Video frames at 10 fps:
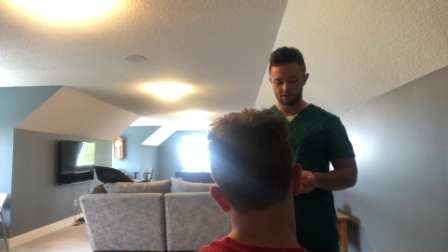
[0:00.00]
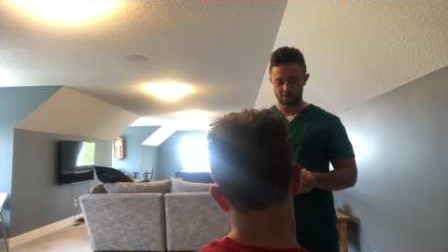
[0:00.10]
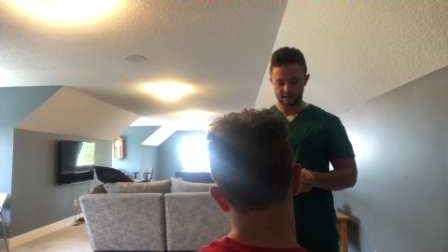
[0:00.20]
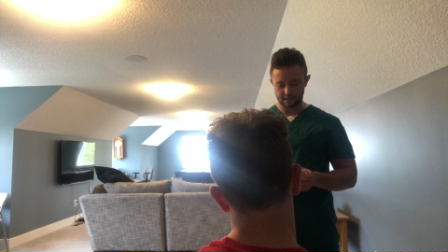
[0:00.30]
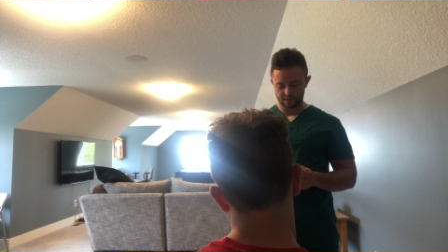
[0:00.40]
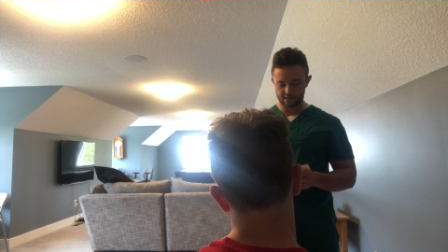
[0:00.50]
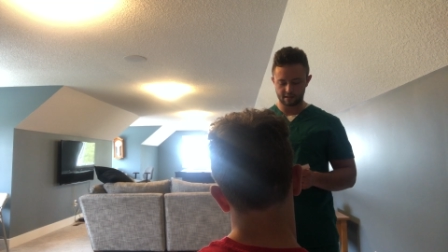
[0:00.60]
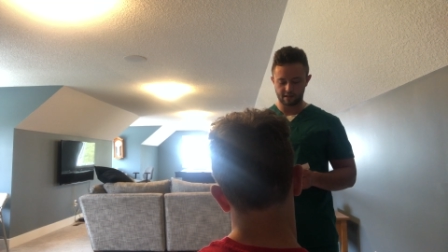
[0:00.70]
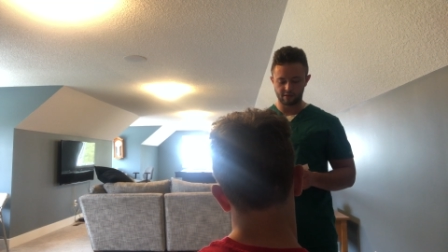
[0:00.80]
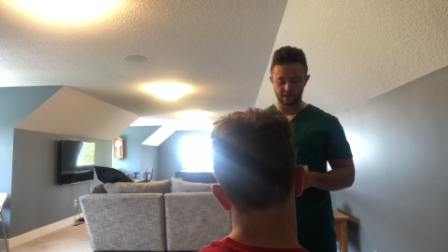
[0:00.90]
since
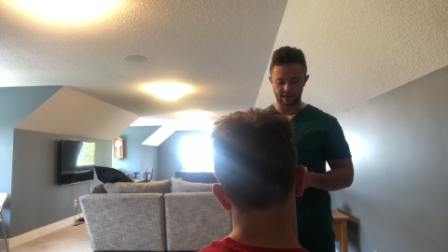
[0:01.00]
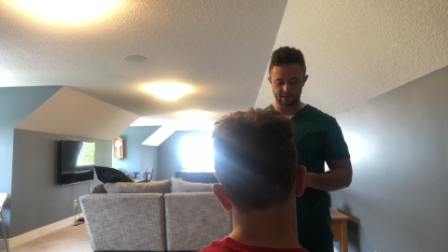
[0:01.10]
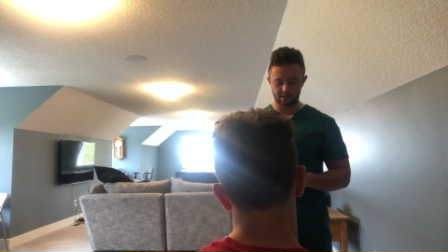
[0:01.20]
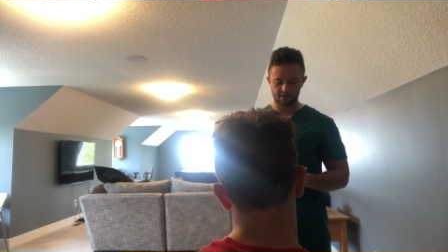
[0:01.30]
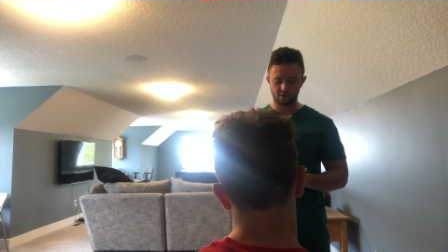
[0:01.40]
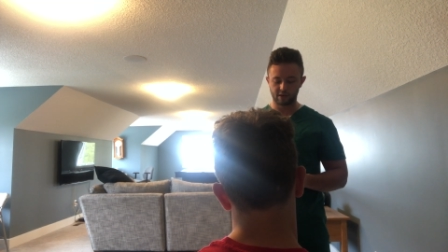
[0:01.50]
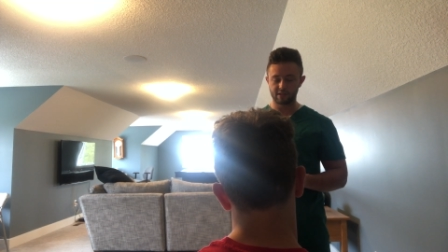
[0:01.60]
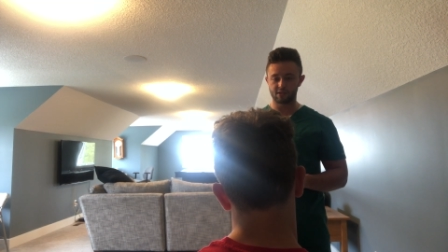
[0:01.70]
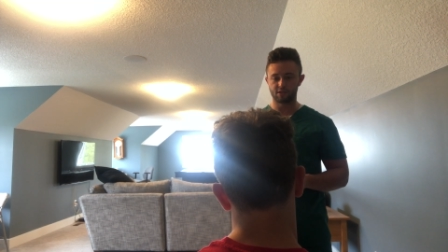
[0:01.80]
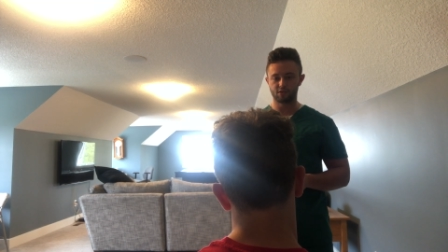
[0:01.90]
he weighs
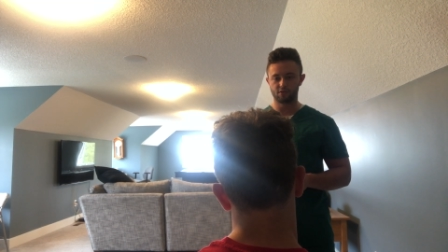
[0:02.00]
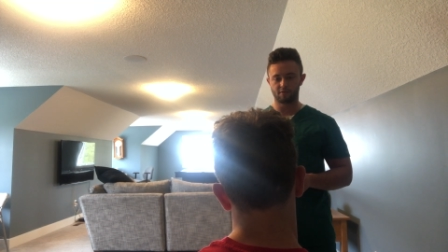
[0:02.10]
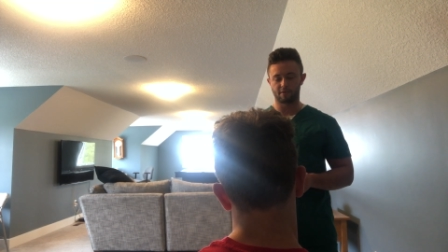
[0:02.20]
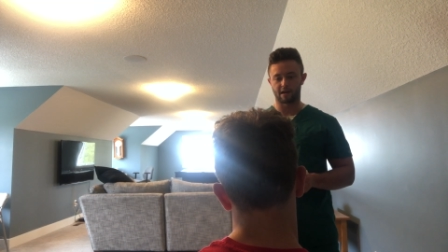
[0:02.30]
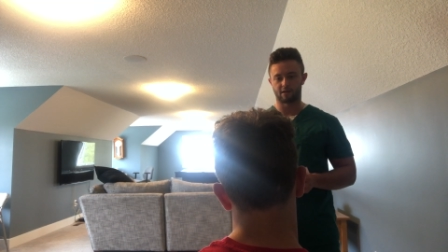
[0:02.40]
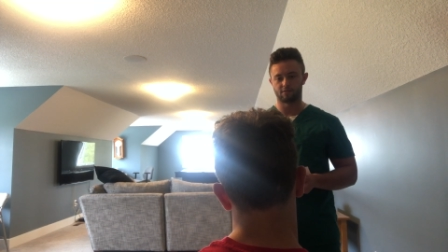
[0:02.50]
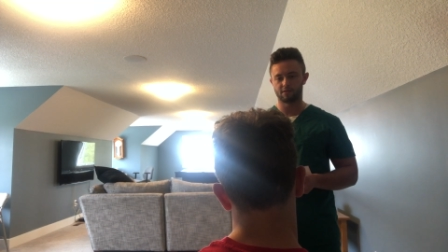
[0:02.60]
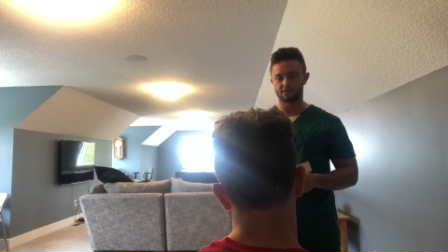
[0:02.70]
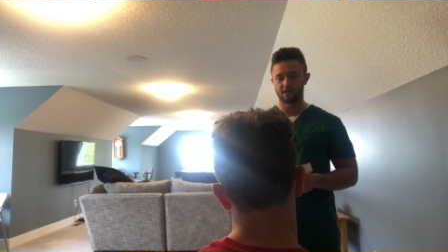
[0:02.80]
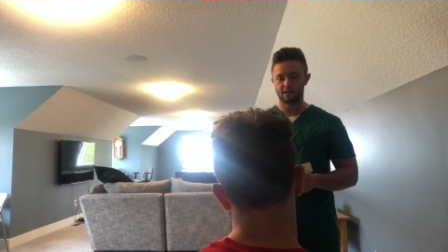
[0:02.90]
22 pounds,